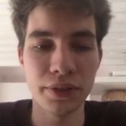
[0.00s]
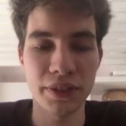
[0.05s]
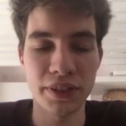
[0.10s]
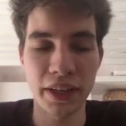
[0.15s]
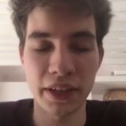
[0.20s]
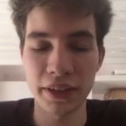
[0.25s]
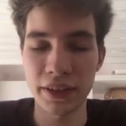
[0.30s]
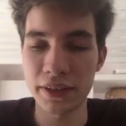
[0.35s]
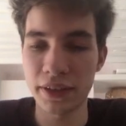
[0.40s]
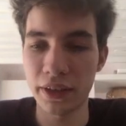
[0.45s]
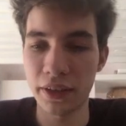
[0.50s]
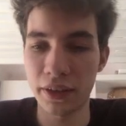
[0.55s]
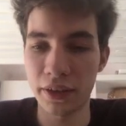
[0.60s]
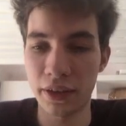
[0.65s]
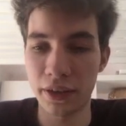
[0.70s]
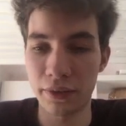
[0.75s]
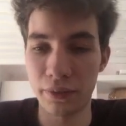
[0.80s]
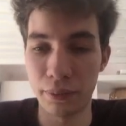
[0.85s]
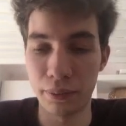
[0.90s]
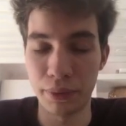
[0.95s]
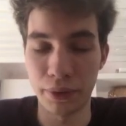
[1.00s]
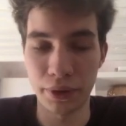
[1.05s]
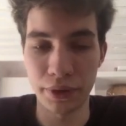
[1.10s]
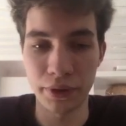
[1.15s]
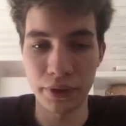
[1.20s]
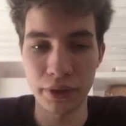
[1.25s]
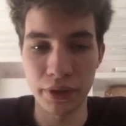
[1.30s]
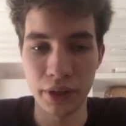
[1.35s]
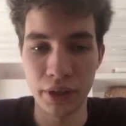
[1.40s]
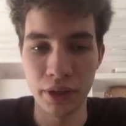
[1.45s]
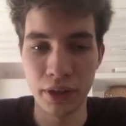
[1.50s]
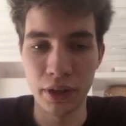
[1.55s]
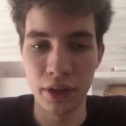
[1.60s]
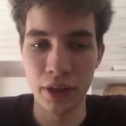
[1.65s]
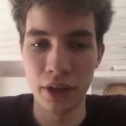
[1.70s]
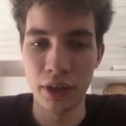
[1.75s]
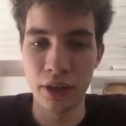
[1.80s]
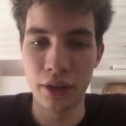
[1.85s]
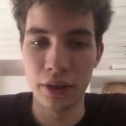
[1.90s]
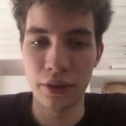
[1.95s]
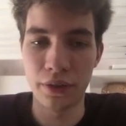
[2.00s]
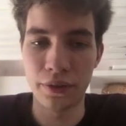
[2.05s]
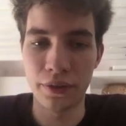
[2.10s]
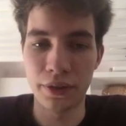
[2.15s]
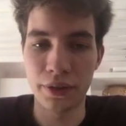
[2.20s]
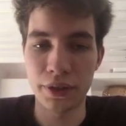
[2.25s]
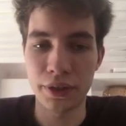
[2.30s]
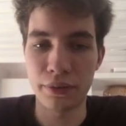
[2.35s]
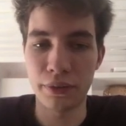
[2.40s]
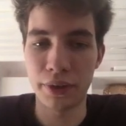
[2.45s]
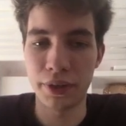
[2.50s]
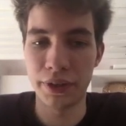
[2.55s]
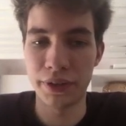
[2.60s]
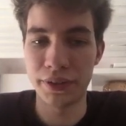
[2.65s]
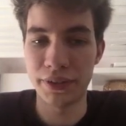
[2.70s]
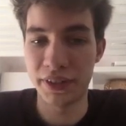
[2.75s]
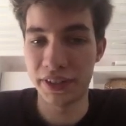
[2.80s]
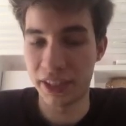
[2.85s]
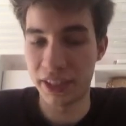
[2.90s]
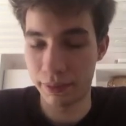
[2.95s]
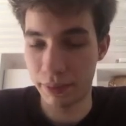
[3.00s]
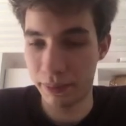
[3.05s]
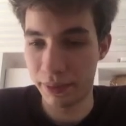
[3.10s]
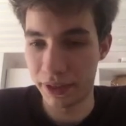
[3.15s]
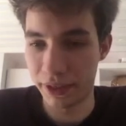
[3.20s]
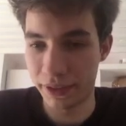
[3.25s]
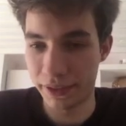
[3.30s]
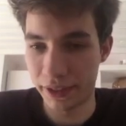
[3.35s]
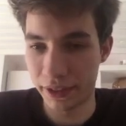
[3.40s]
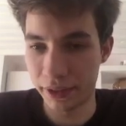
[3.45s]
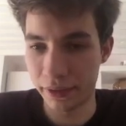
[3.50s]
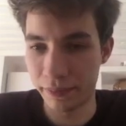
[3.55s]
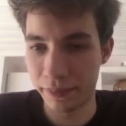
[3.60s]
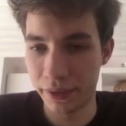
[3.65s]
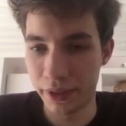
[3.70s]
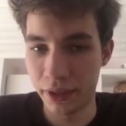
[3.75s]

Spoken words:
settings here that are important. The first one is the semi-bandit setting,